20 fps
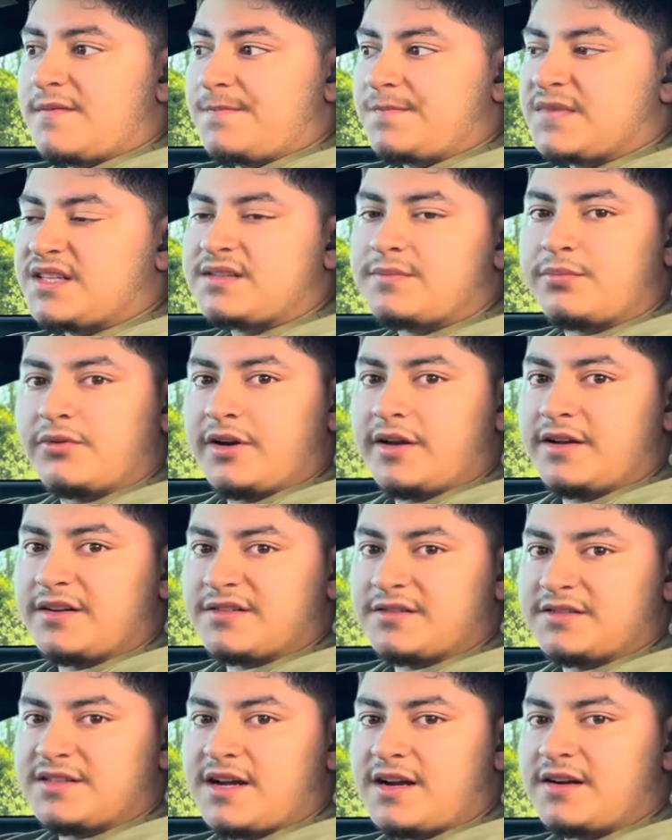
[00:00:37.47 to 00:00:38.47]
springs
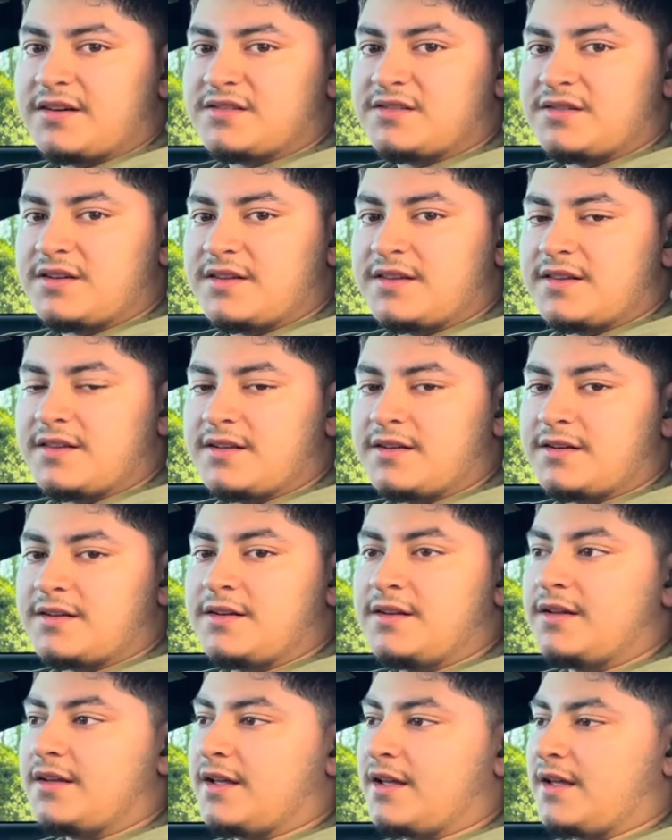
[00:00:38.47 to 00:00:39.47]
or tires or anything,
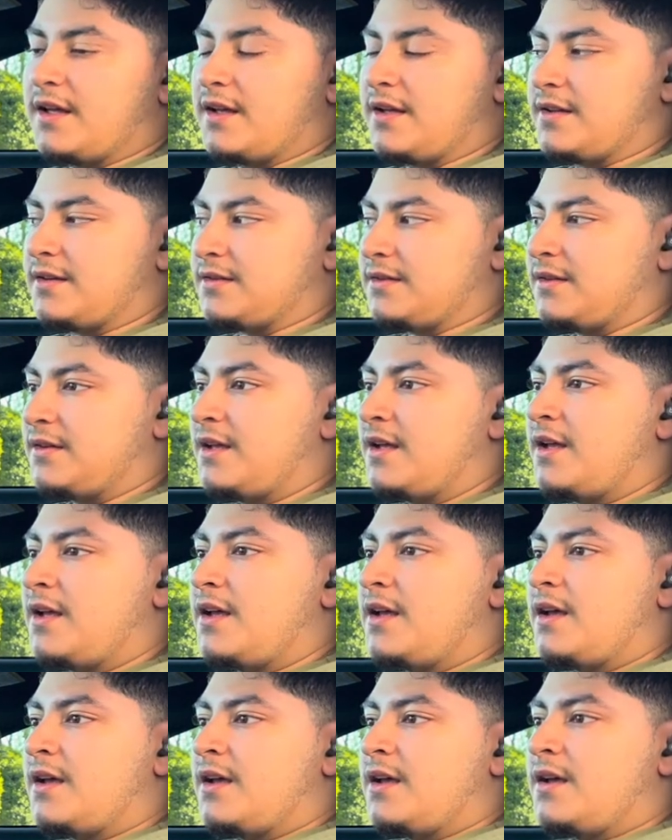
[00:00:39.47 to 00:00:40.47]
and
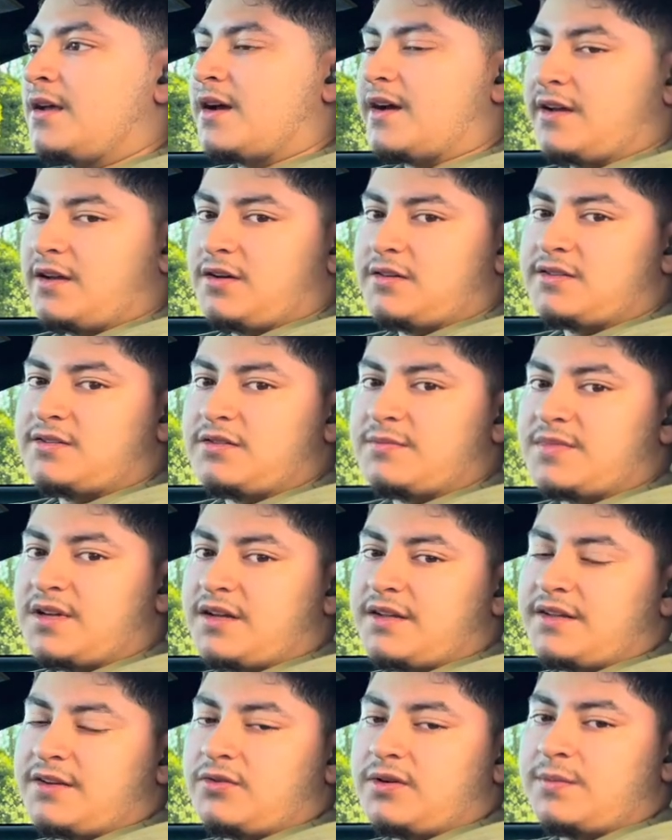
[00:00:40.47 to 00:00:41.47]
I also am
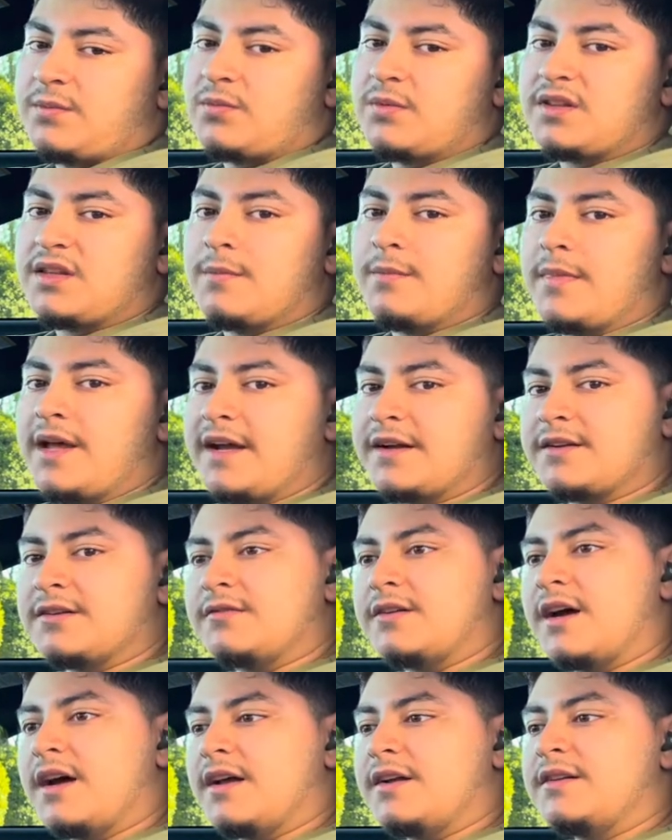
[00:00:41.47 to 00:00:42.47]
not equipped with the Magna
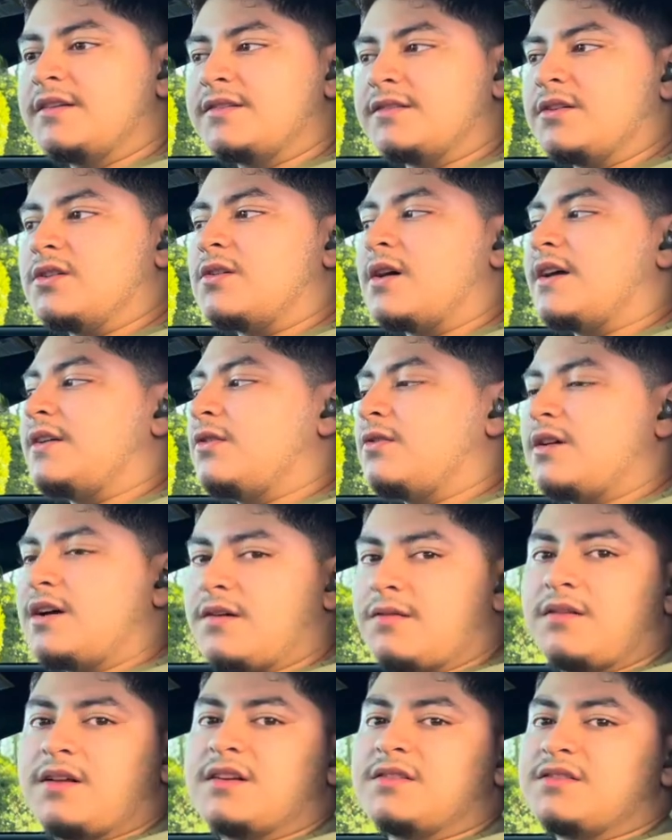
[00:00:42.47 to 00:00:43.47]
Ride, so I don't
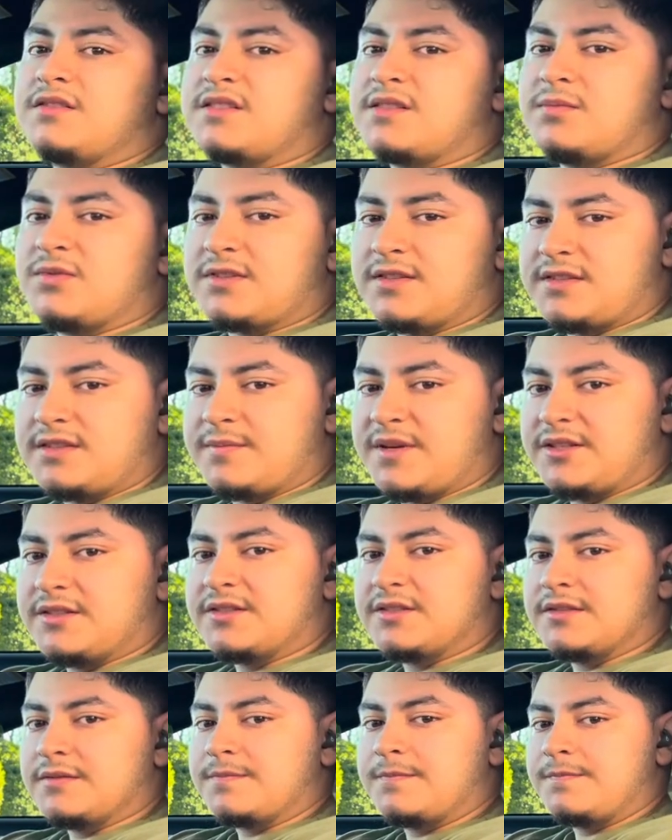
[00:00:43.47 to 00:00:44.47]
have that adjustable
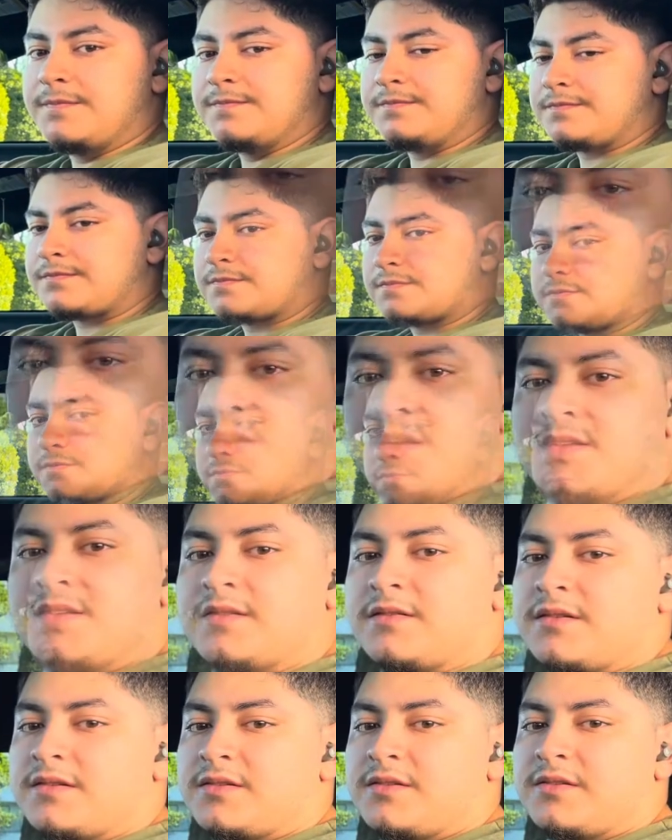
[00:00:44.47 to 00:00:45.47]
suspension. Alright guys,
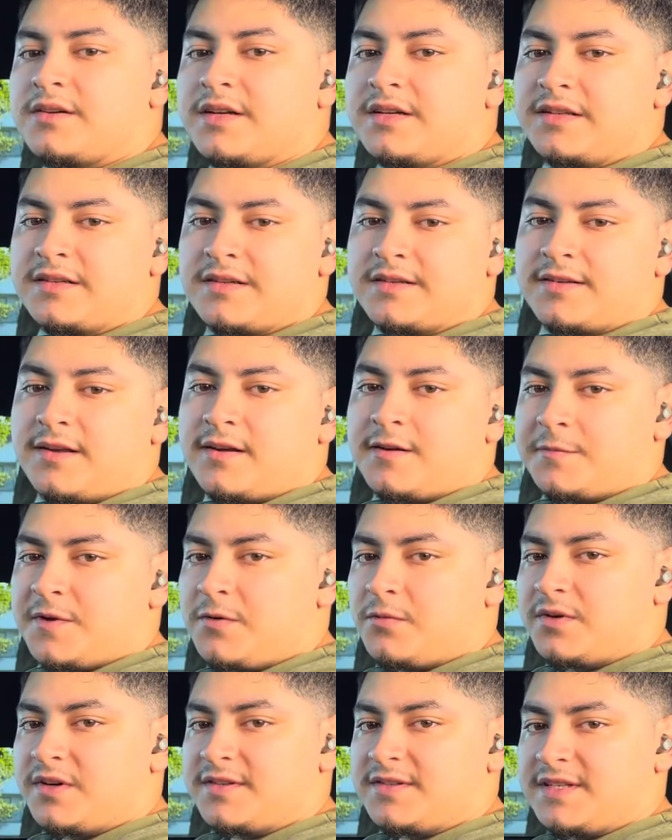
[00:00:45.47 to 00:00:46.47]
so let's go ahead and start talking
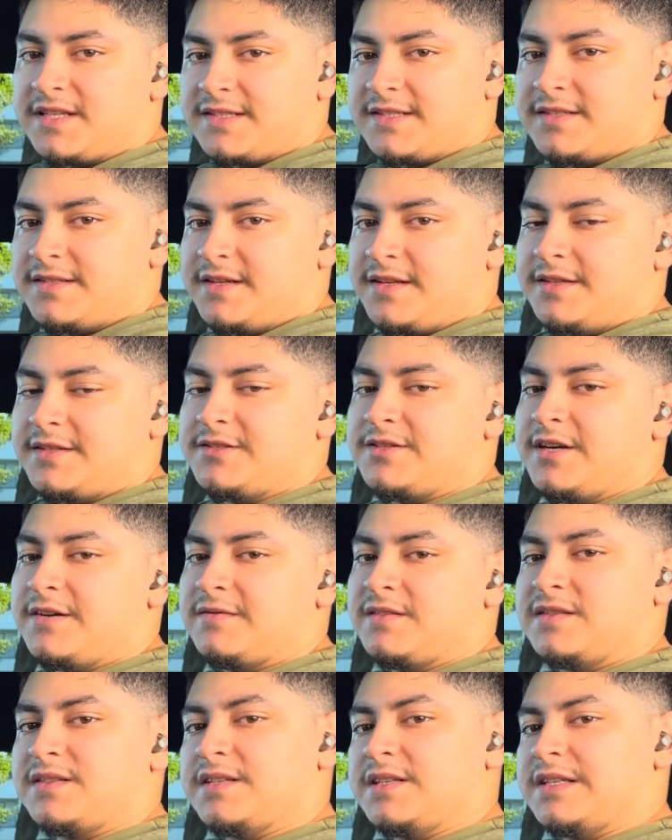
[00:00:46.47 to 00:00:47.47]
about what it's like to daily drive
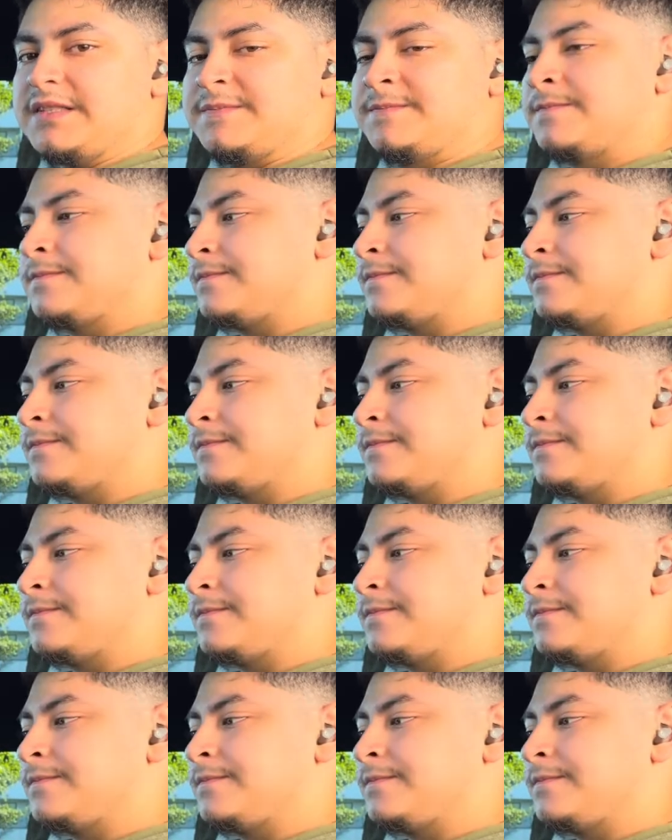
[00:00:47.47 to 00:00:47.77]
this thing.